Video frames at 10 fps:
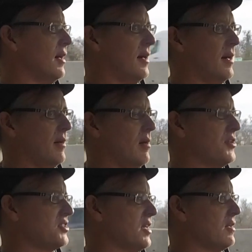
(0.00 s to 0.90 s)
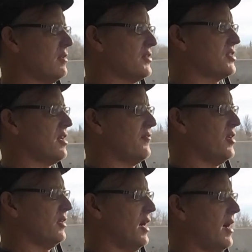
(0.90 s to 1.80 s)
I'll set all this stuff
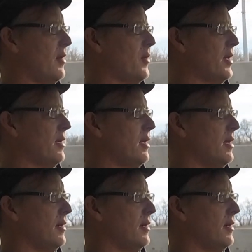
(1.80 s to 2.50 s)
on the highway.